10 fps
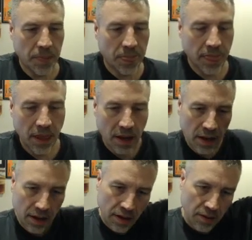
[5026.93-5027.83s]
What
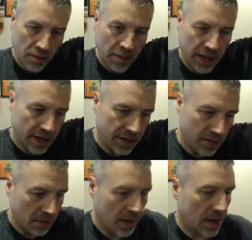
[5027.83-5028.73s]
am I gonna do
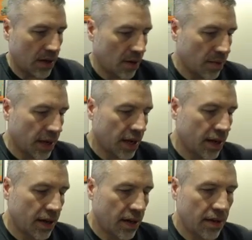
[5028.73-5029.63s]
here,
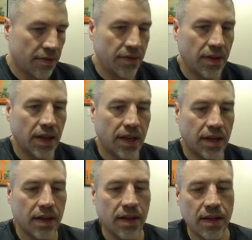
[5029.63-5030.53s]
man? I feel like,
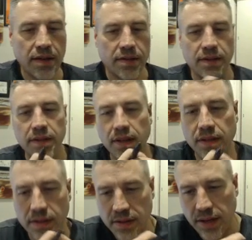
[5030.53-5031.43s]
let's see,
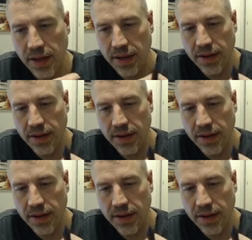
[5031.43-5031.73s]
this is like,